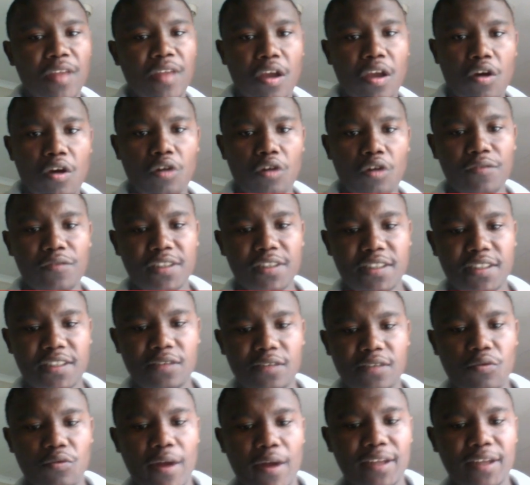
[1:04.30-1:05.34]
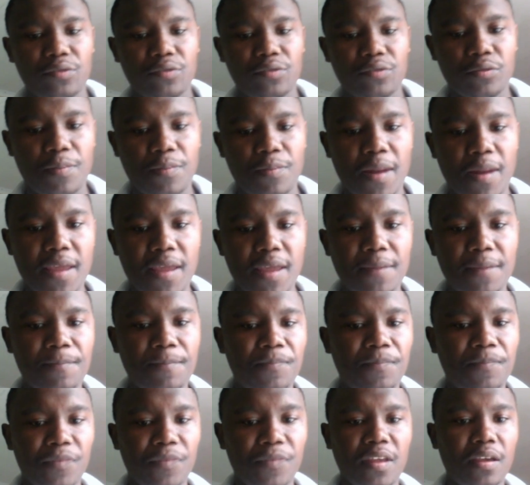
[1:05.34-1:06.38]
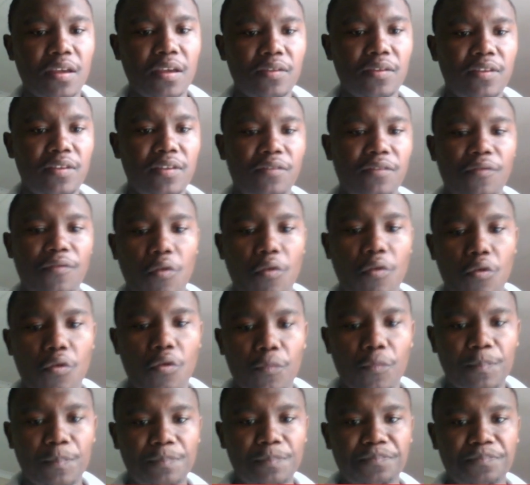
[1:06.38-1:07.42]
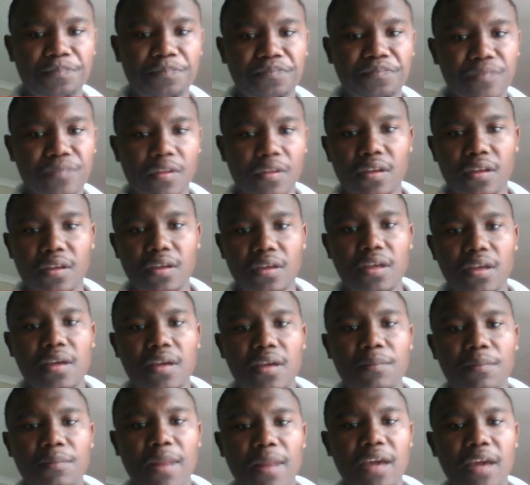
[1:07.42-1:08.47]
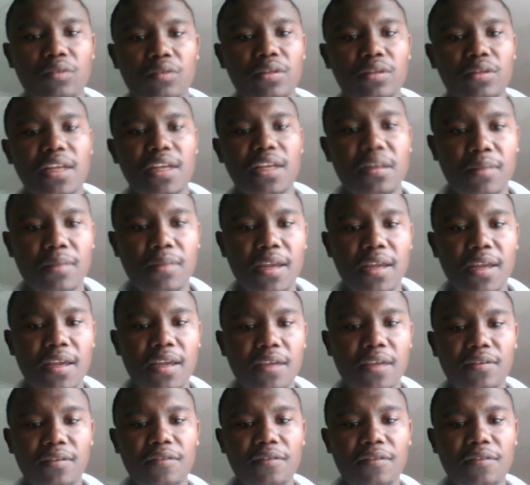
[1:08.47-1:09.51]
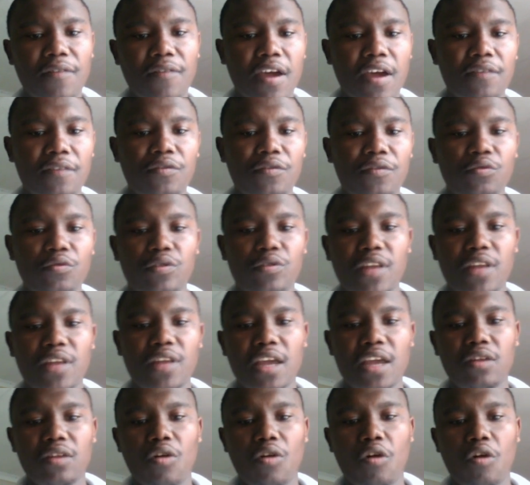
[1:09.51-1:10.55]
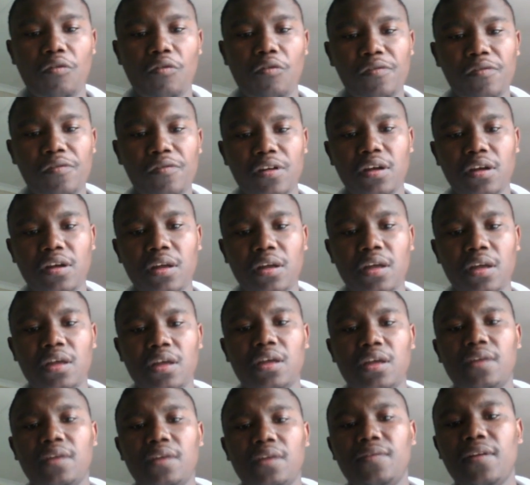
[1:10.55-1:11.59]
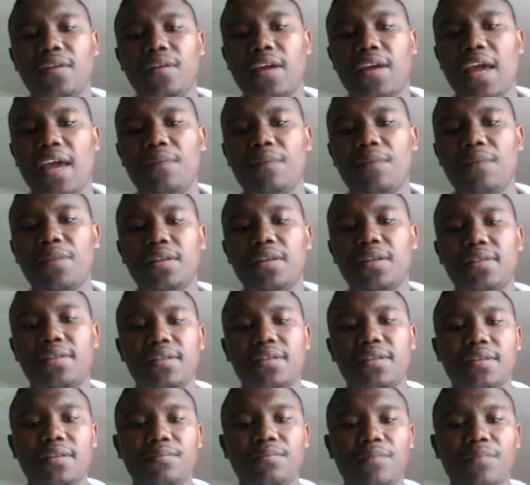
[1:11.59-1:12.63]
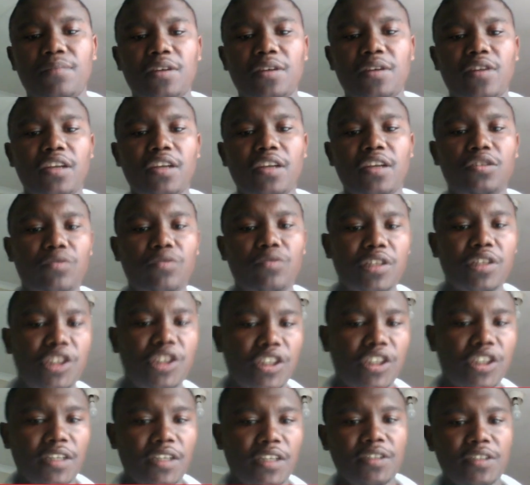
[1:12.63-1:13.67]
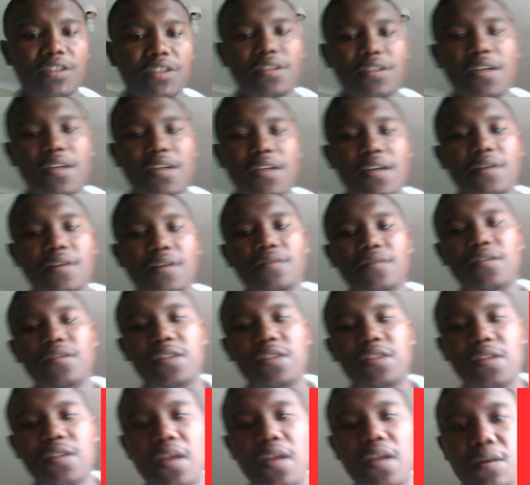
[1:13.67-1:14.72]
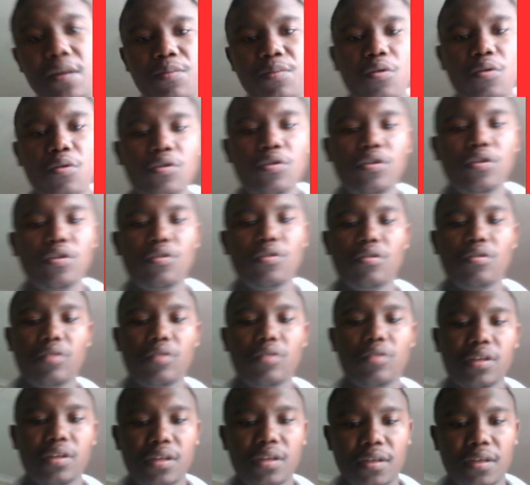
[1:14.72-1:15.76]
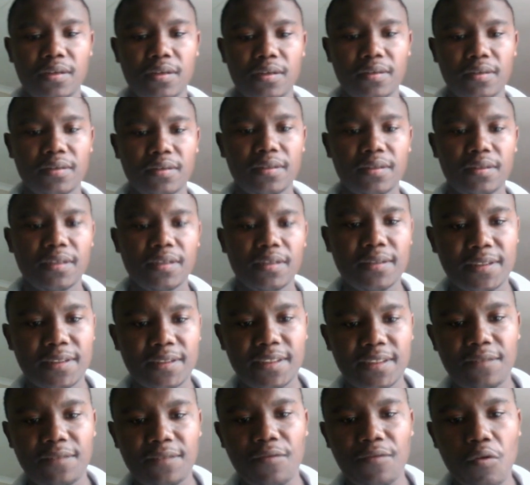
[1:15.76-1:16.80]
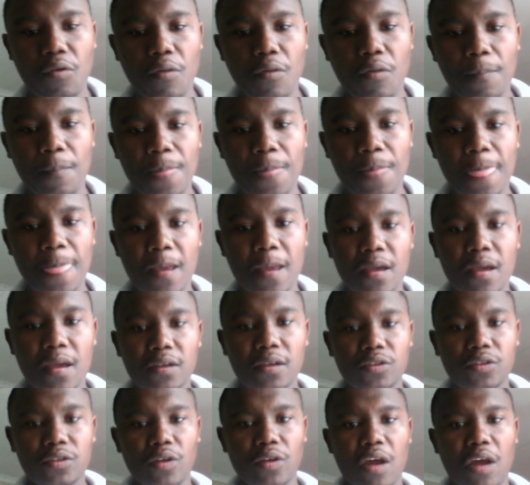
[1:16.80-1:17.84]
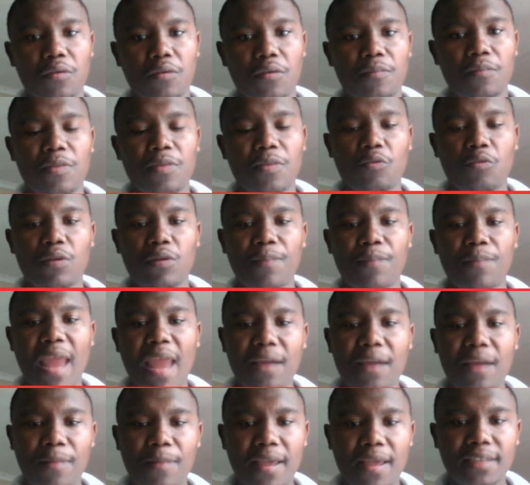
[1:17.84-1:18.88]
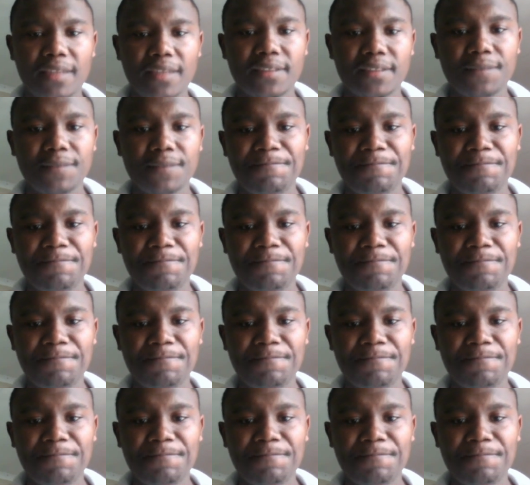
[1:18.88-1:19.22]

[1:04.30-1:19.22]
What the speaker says: obviously, white would play d4, black would then play at d5. You would then offer the gambit by trying to exchange this pawn on c4. So now, when black plays